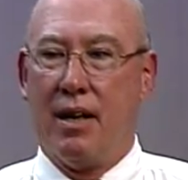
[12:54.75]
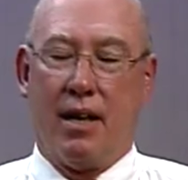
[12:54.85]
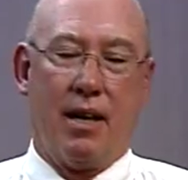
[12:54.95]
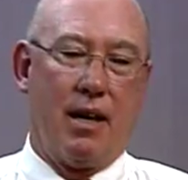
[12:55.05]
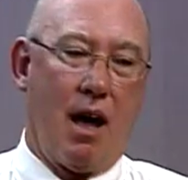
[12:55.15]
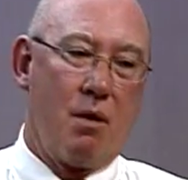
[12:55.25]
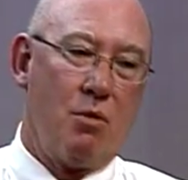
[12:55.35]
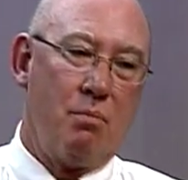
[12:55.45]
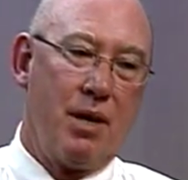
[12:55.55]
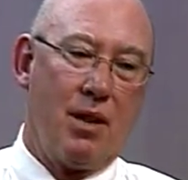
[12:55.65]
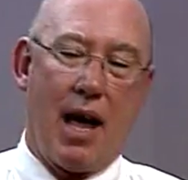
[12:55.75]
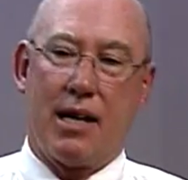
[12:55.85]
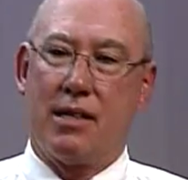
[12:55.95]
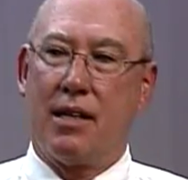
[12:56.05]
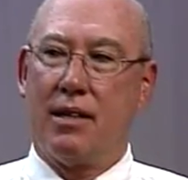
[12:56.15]
In an automobile
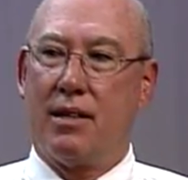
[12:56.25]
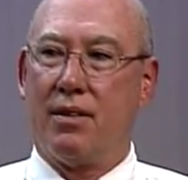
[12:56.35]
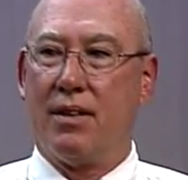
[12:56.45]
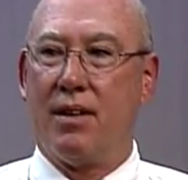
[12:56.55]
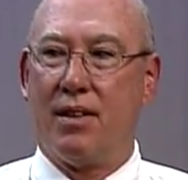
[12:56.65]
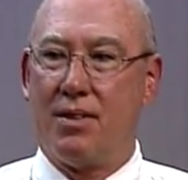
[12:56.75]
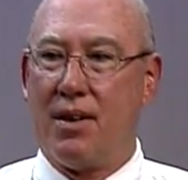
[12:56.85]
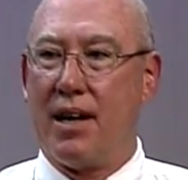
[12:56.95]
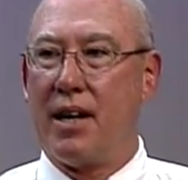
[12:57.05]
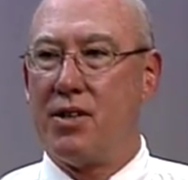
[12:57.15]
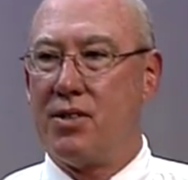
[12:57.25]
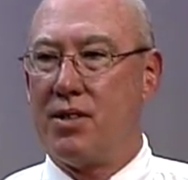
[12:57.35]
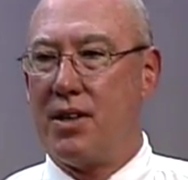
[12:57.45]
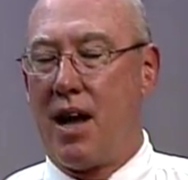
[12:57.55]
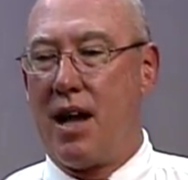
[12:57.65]
accident, they're there to try to get you
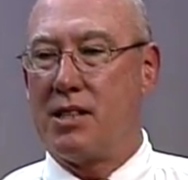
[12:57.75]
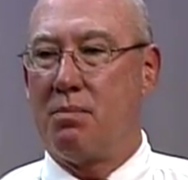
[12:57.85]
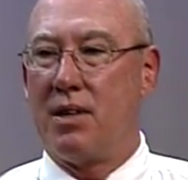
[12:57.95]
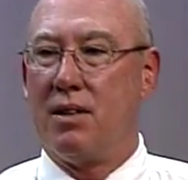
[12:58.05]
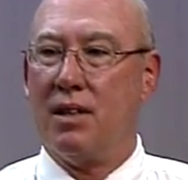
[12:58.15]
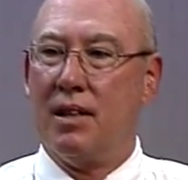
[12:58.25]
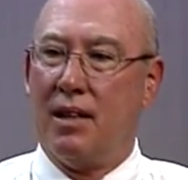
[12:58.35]
to the hospital.